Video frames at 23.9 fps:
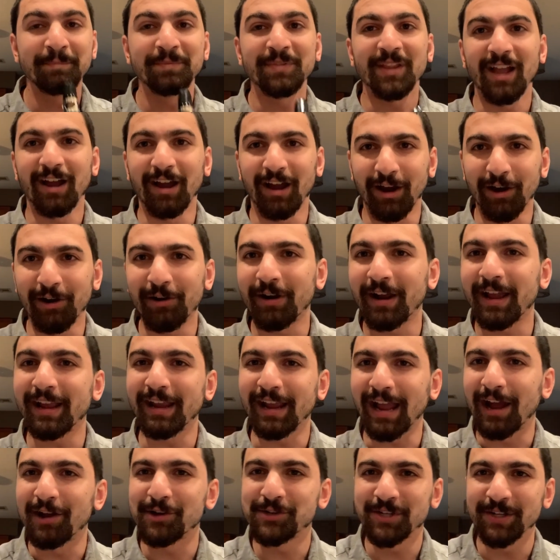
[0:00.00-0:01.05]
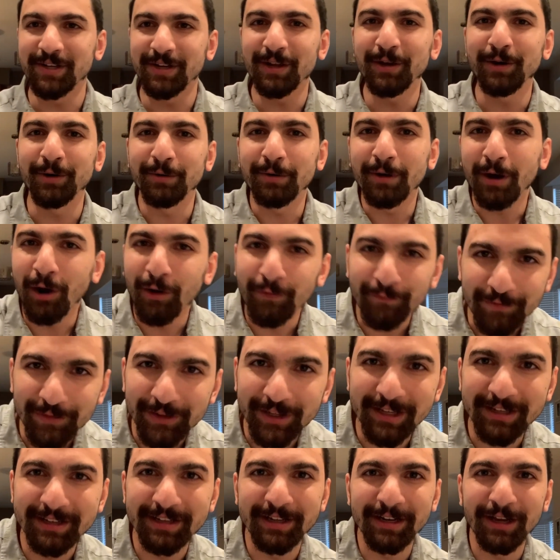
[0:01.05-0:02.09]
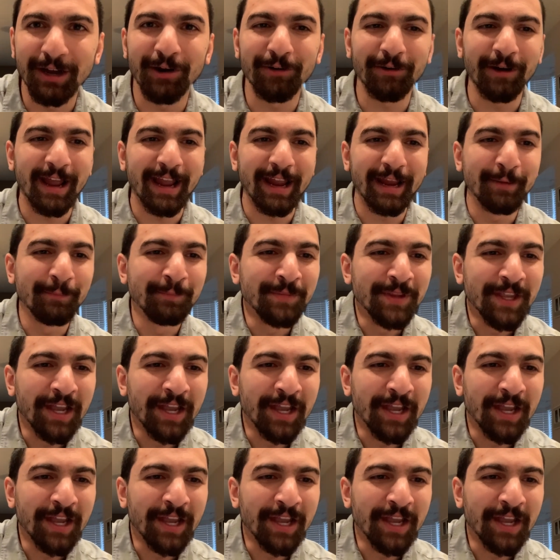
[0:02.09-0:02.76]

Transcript: All right, how'd you do? Hopefully you did all right.